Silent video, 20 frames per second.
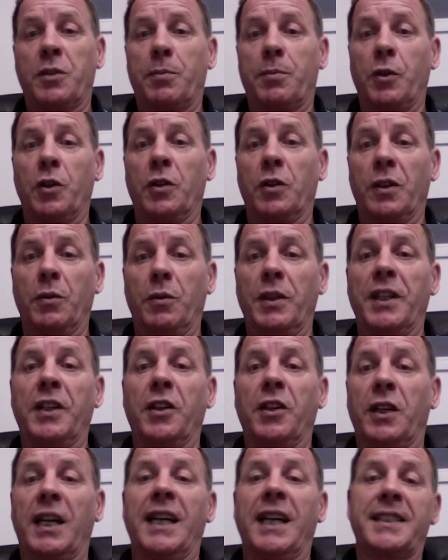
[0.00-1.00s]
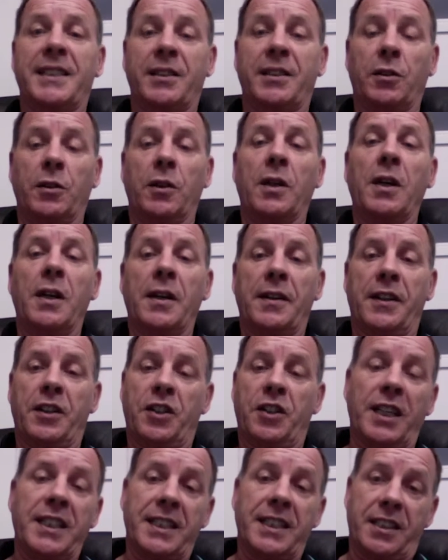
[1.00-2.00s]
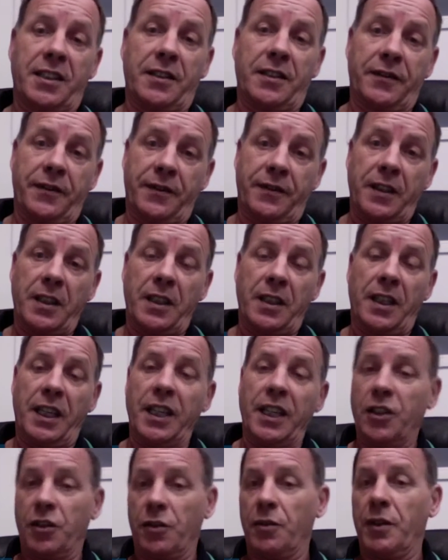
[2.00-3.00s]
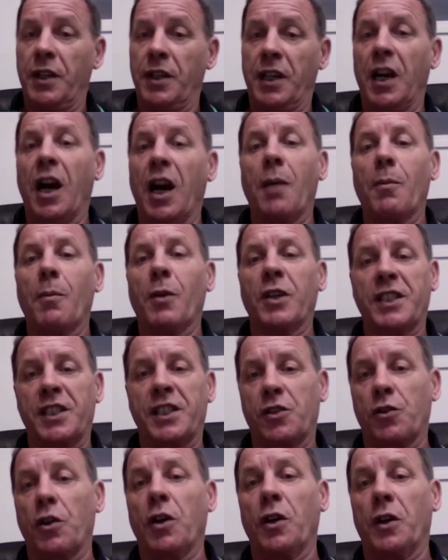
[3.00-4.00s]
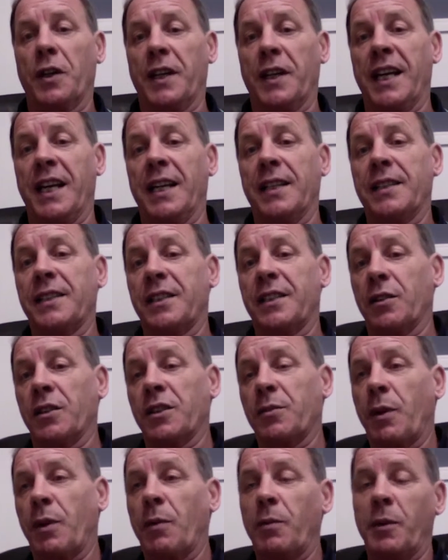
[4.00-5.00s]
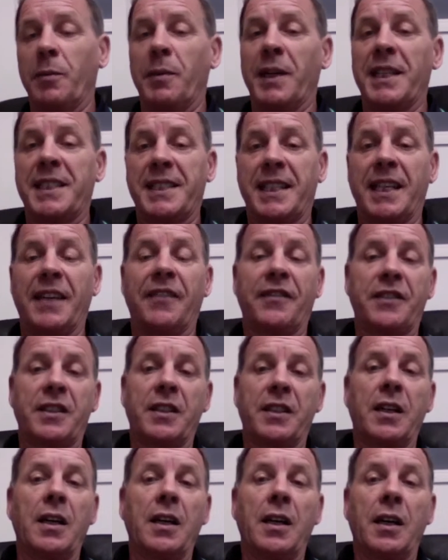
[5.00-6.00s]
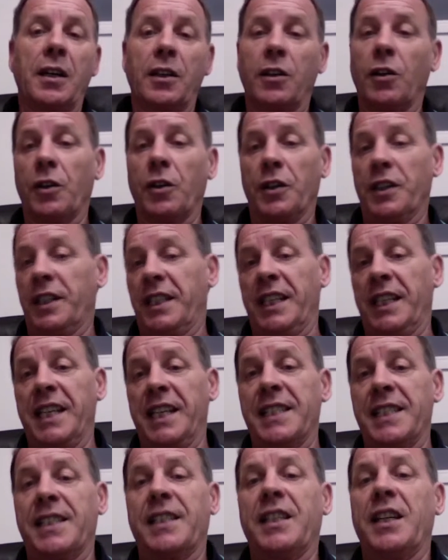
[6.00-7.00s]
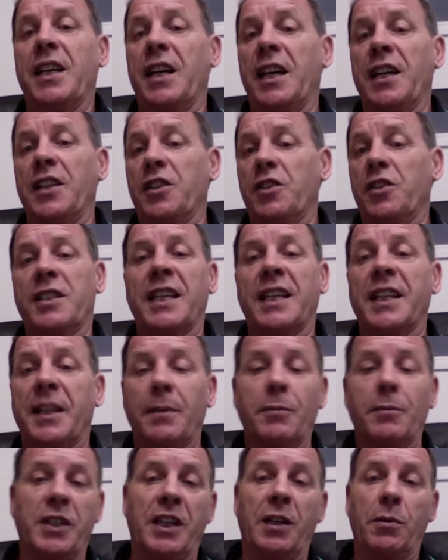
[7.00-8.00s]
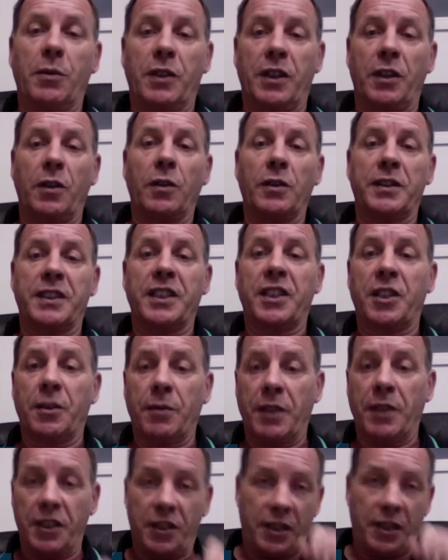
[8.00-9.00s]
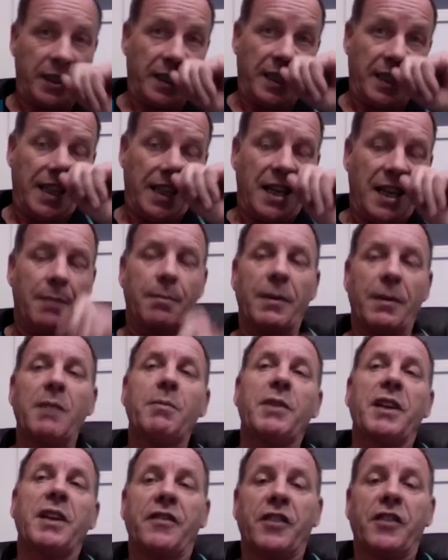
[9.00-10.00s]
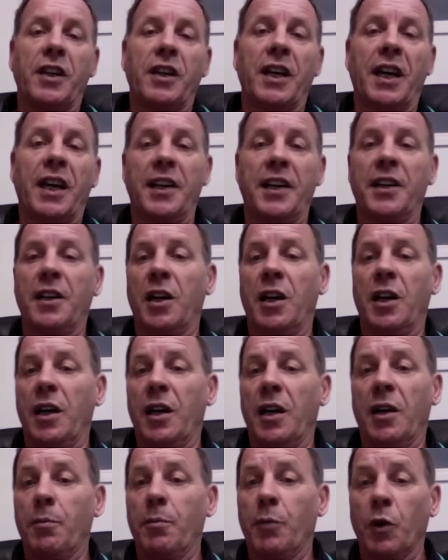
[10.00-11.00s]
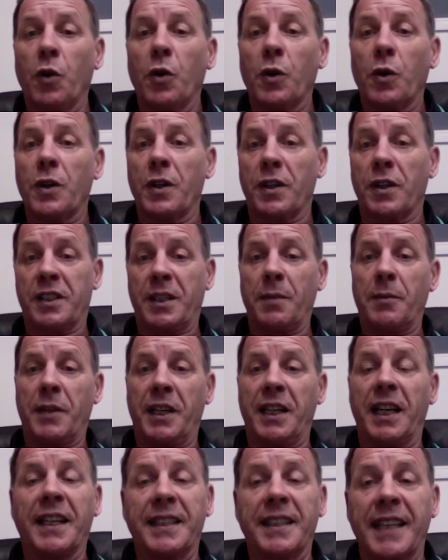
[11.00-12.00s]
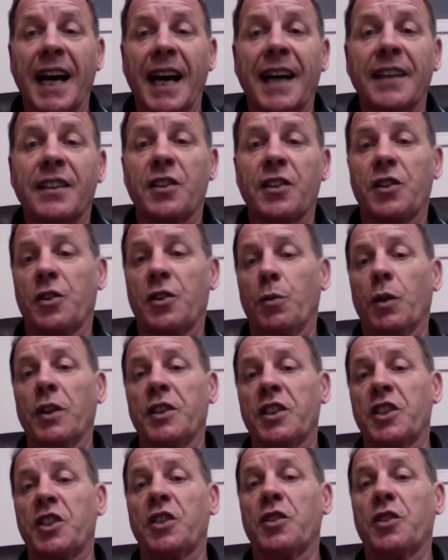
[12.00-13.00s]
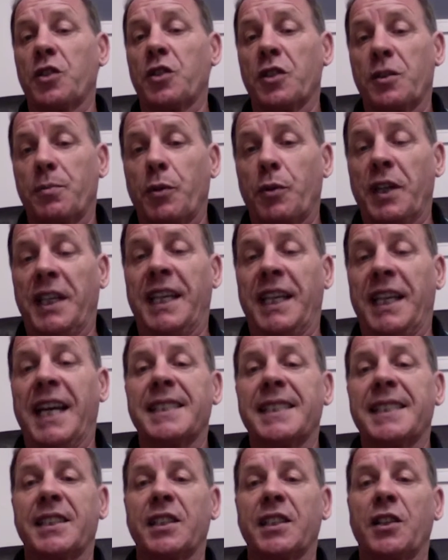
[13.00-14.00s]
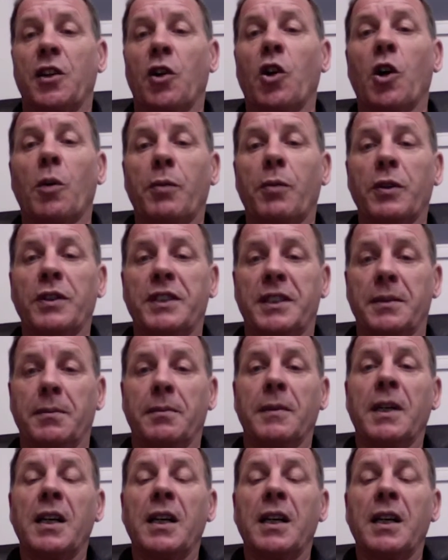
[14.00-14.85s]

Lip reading: broken window glass, so the chances of injury are much stronger then. So it's probably best left. Call your glazier and just let them deal with the whole situation. Maybe if you had a board or something like that you wanted to just put against it, or put some